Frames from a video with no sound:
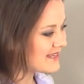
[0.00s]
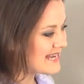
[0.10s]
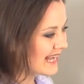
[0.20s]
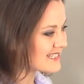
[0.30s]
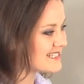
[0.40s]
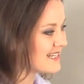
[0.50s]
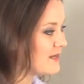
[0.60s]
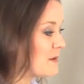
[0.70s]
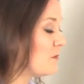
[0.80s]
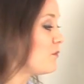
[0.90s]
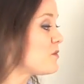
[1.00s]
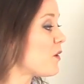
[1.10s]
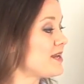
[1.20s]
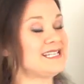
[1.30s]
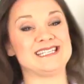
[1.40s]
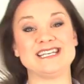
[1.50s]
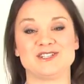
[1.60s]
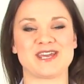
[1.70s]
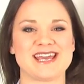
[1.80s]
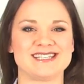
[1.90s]
Next, we want to
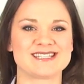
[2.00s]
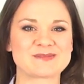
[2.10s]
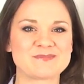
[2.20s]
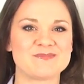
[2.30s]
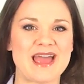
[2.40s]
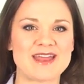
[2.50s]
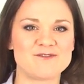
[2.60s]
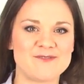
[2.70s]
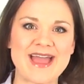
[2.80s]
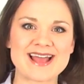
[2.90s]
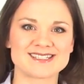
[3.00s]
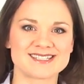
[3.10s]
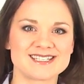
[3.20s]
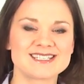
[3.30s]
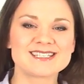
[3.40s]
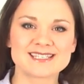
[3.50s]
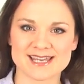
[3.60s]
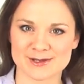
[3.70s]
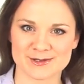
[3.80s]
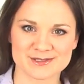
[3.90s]
teach kids advanced
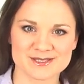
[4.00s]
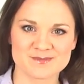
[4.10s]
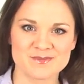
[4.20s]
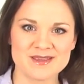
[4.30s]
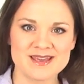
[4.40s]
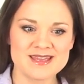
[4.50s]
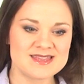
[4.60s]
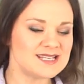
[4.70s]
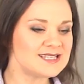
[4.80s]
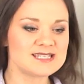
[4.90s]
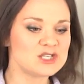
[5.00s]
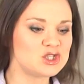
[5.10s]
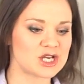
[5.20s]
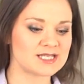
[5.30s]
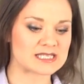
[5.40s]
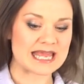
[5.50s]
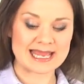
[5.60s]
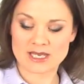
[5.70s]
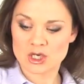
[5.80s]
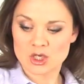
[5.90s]
skills. This isn't just
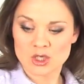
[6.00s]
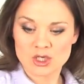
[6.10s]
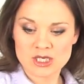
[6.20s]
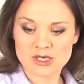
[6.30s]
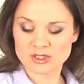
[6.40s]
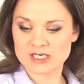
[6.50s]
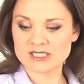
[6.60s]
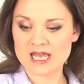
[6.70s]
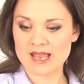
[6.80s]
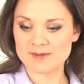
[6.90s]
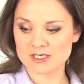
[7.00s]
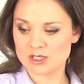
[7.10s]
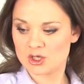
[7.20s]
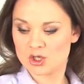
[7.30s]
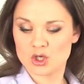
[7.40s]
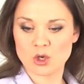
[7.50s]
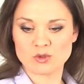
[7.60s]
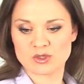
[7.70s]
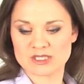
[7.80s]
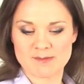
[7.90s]
like, here's an assignment,
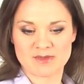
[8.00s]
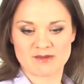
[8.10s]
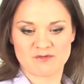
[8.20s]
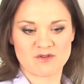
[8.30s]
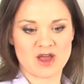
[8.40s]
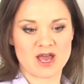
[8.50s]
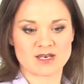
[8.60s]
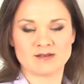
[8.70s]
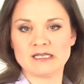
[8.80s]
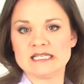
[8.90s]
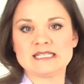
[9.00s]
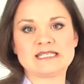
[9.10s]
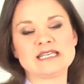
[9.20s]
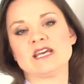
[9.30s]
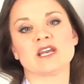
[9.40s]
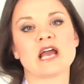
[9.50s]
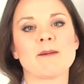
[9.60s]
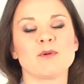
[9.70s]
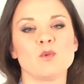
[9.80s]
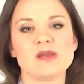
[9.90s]
go do something fun, see in a
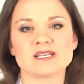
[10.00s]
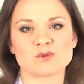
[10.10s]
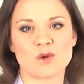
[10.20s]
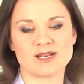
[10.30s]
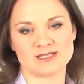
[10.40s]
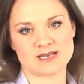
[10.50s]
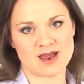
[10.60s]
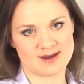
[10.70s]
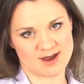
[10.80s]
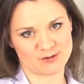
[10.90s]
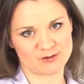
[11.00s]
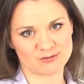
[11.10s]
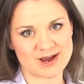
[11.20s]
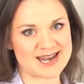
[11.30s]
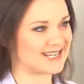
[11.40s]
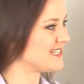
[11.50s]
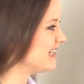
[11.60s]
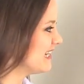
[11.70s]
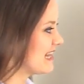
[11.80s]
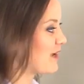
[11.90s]
couple weeks when it's done and I'll grade it.
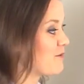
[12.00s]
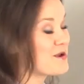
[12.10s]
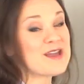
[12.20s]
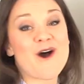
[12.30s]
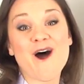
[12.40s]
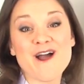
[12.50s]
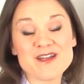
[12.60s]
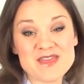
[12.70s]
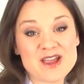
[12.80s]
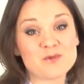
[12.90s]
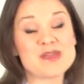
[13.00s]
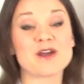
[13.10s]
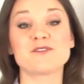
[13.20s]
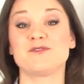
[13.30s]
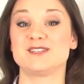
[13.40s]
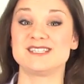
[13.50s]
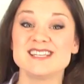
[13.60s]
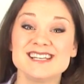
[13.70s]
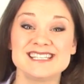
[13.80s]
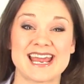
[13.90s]
Like, we are there, we are
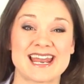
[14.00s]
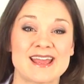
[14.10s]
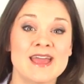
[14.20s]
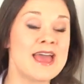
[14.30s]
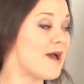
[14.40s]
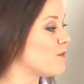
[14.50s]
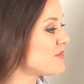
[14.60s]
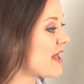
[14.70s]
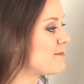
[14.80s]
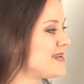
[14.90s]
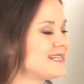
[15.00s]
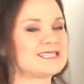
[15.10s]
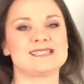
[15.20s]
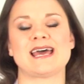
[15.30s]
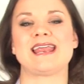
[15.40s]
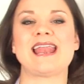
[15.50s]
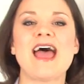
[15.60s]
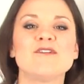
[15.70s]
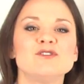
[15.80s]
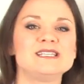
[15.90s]
facilitating, and what that means is that at
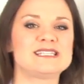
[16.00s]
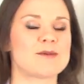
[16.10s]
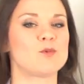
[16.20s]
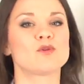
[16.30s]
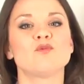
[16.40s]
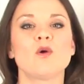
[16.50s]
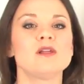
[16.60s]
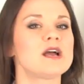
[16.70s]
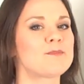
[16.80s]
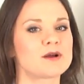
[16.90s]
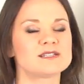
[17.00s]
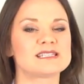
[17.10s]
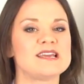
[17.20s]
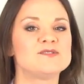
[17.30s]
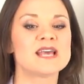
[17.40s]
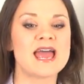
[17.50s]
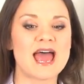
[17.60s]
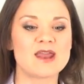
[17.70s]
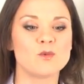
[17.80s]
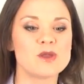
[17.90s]
every step we're rolling up our sleeves
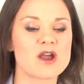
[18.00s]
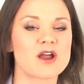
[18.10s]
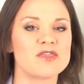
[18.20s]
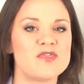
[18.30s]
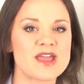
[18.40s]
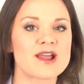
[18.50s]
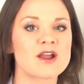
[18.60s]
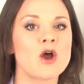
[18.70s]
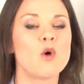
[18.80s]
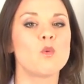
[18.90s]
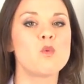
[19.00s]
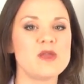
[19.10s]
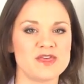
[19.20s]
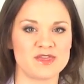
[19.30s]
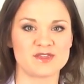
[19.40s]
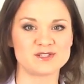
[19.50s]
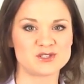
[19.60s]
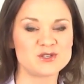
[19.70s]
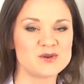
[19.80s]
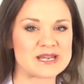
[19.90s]
and we are there with the
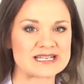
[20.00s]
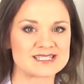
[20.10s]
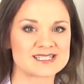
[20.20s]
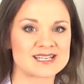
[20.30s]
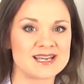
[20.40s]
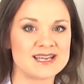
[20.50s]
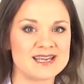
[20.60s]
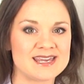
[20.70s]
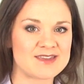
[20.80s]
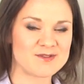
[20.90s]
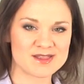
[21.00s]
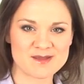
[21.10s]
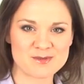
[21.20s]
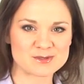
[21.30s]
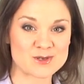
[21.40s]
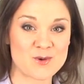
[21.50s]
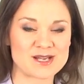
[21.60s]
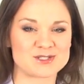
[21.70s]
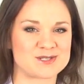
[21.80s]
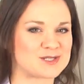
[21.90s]
students, giving them those
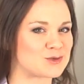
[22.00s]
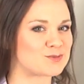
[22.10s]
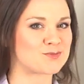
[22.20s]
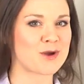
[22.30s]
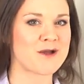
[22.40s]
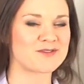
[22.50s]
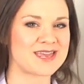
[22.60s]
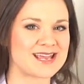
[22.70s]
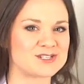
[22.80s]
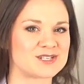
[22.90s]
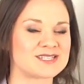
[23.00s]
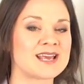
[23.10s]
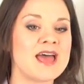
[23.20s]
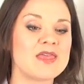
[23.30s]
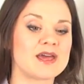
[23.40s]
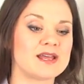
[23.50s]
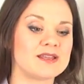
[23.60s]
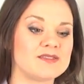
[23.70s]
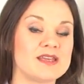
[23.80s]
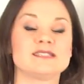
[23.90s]
questions, those provocations
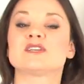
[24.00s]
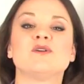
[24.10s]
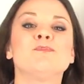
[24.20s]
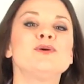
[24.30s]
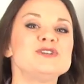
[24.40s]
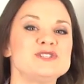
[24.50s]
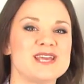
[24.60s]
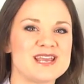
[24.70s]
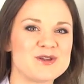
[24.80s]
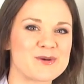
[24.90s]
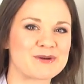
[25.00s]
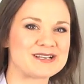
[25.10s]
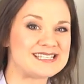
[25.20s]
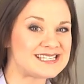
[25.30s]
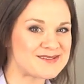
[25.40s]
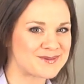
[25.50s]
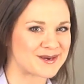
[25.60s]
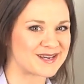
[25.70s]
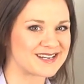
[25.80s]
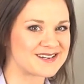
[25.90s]
that's going to push the inquiry
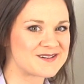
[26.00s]
deeper.